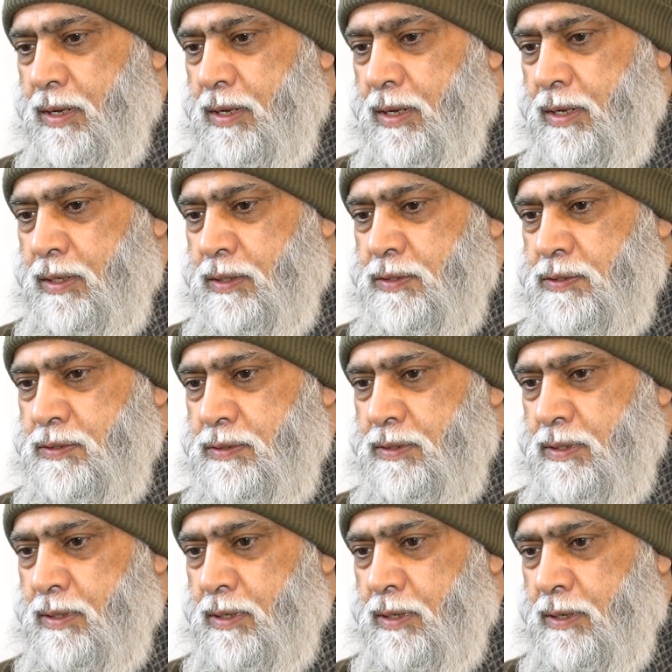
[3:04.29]
is
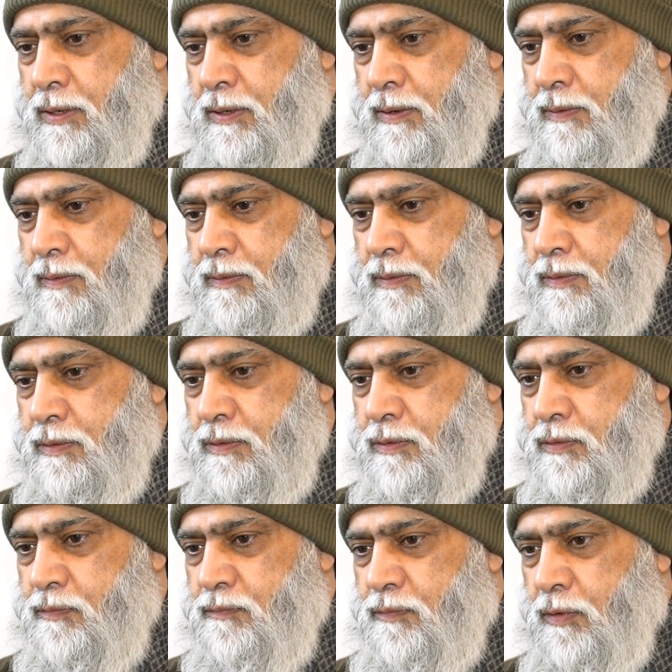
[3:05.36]
to
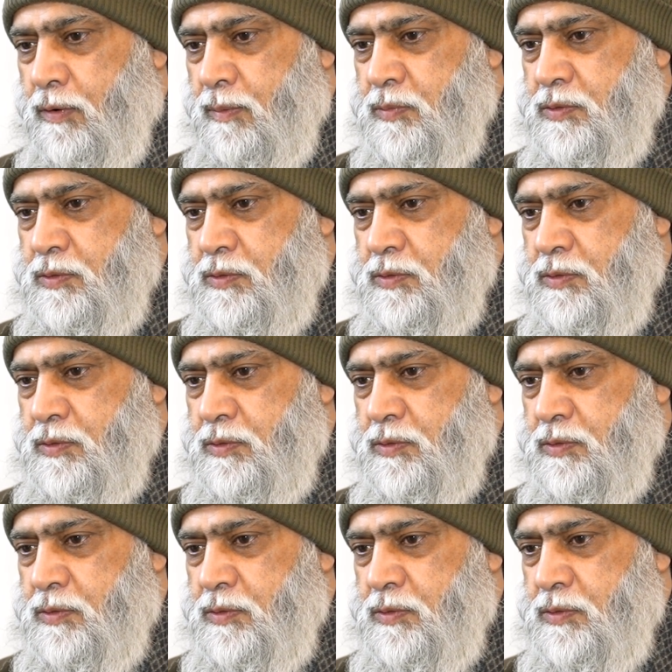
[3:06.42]
form